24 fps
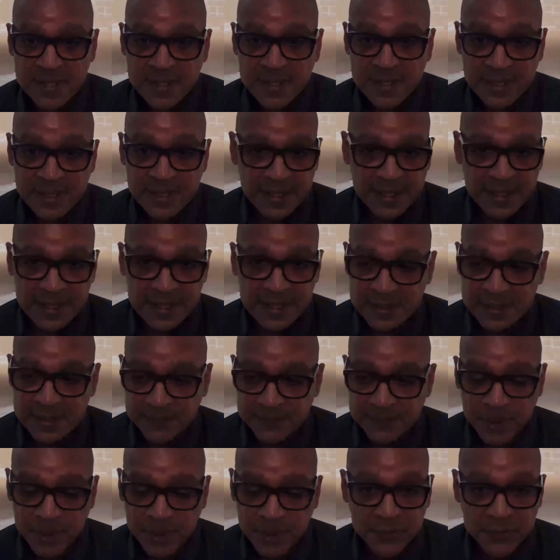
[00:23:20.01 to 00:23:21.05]
and
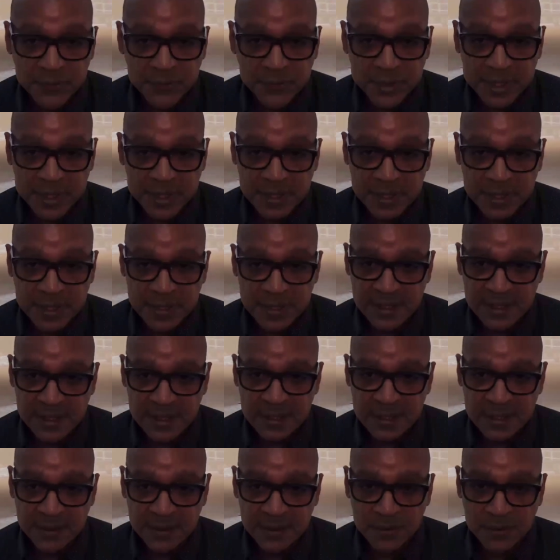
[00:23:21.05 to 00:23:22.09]
partnering
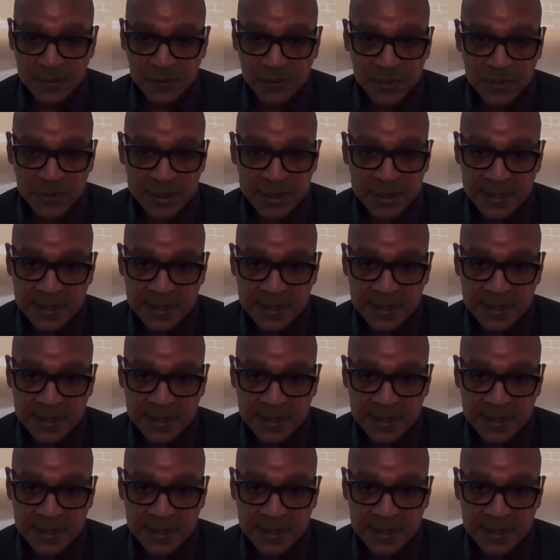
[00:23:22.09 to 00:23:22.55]
with